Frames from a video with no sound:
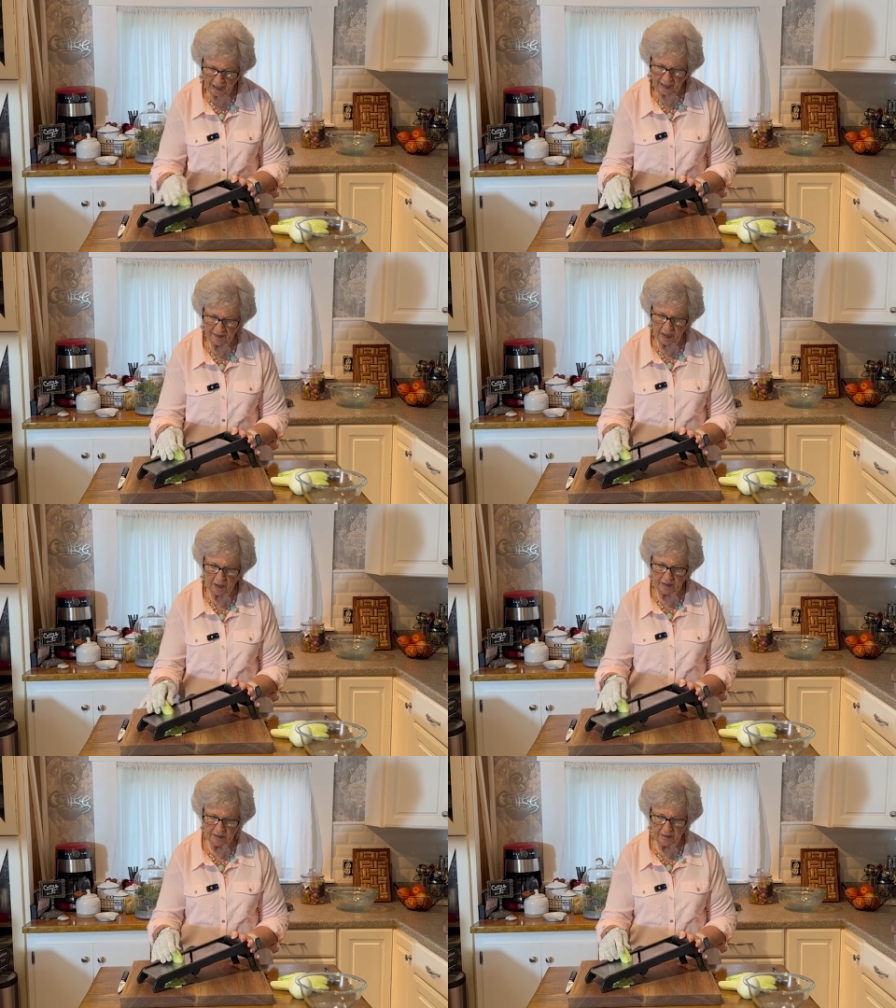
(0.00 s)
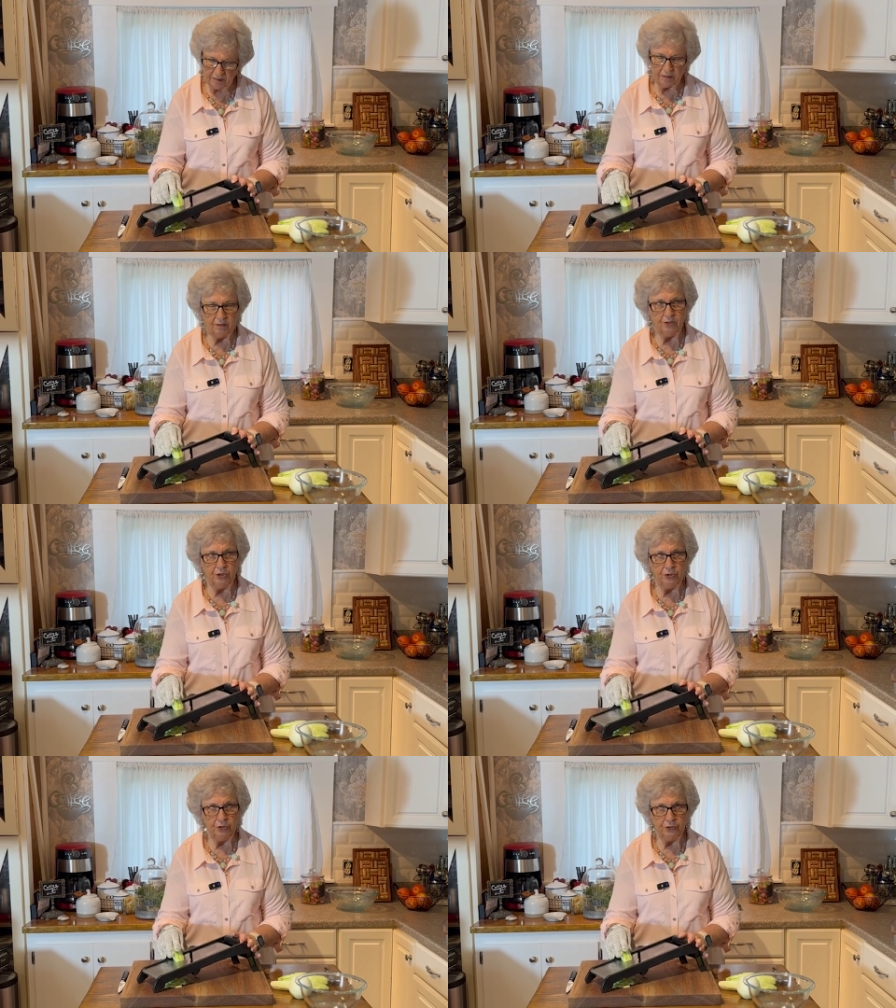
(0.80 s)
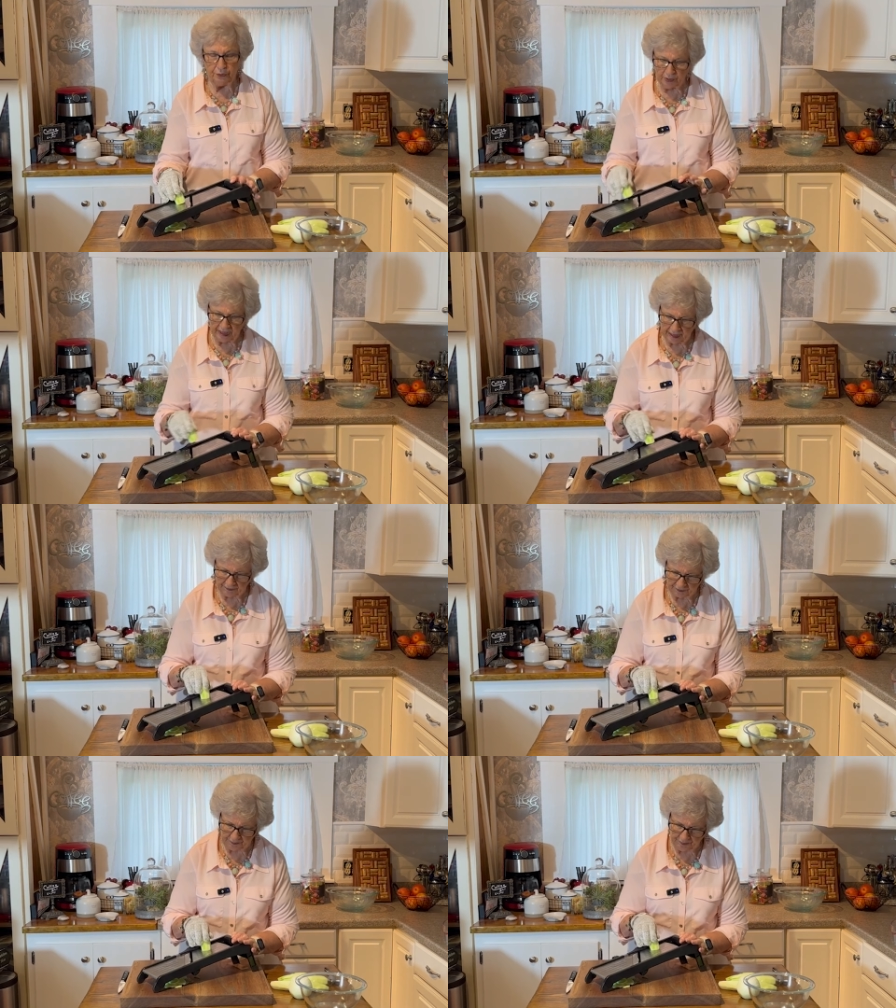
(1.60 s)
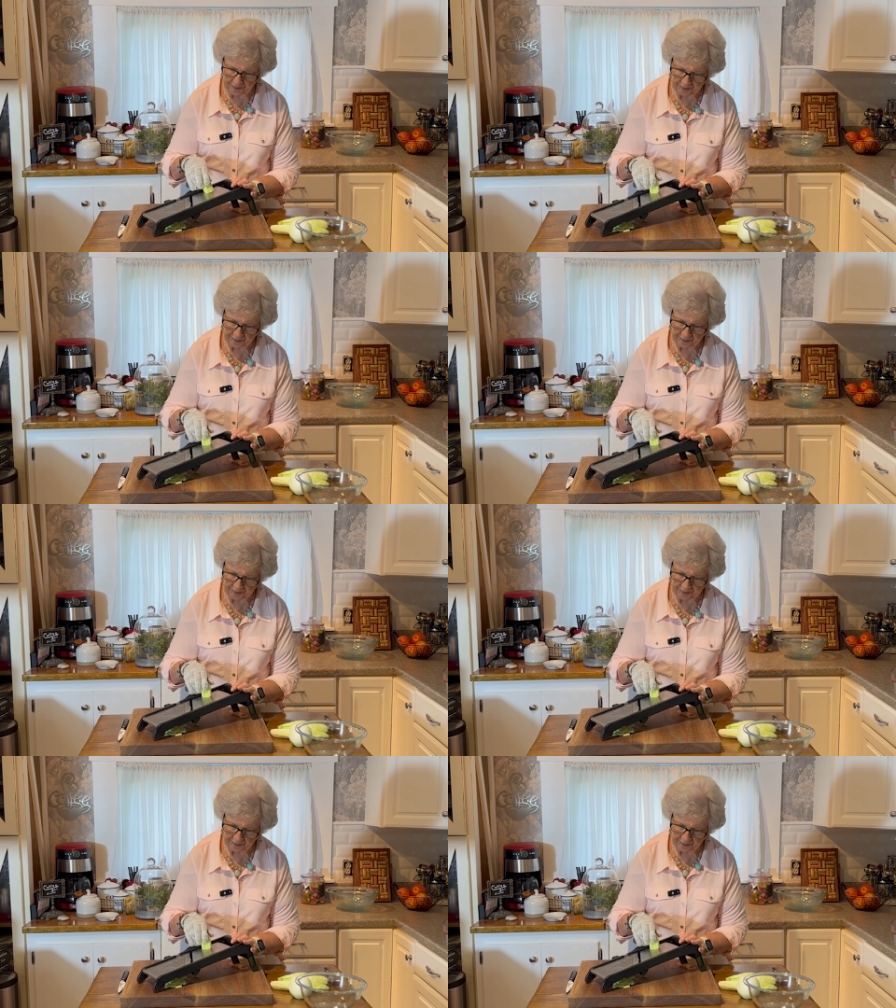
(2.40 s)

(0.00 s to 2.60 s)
I've got three of them